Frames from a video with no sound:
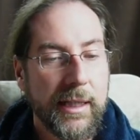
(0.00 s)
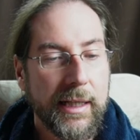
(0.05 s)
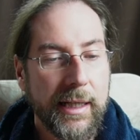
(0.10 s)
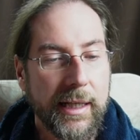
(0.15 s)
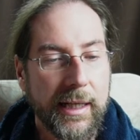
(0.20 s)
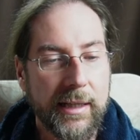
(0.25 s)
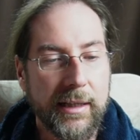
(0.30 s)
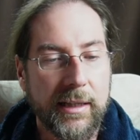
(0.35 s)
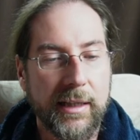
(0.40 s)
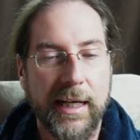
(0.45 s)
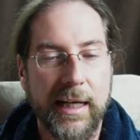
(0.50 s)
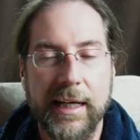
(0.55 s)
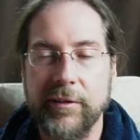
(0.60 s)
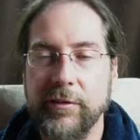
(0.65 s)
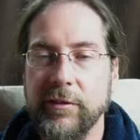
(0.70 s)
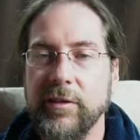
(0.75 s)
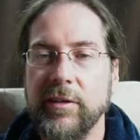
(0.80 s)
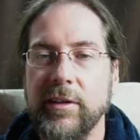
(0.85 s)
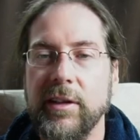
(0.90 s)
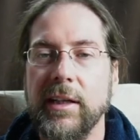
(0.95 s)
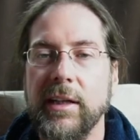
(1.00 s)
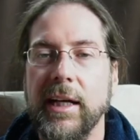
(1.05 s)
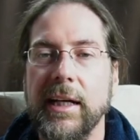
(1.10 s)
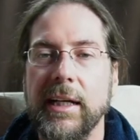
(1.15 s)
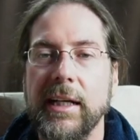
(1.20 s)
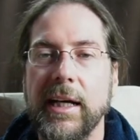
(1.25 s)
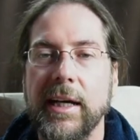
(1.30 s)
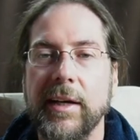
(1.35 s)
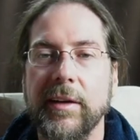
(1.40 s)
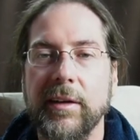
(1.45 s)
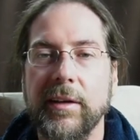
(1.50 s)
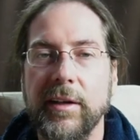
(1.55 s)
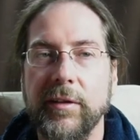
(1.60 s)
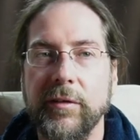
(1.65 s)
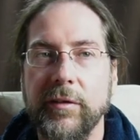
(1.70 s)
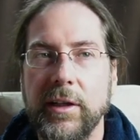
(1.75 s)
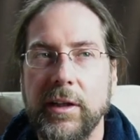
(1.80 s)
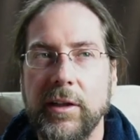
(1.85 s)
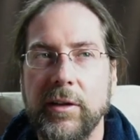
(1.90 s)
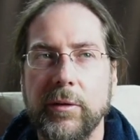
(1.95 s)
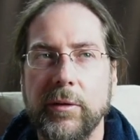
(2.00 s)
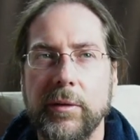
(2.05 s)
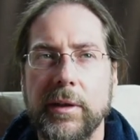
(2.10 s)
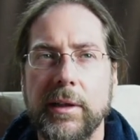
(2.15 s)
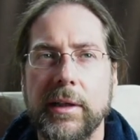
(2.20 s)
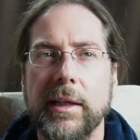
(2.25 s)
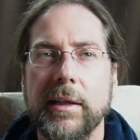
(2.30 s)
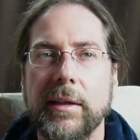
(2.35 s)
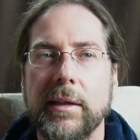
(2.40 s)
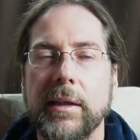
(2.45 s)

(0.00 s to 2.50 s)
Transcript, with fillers: And I haven't seen any other EV doing that.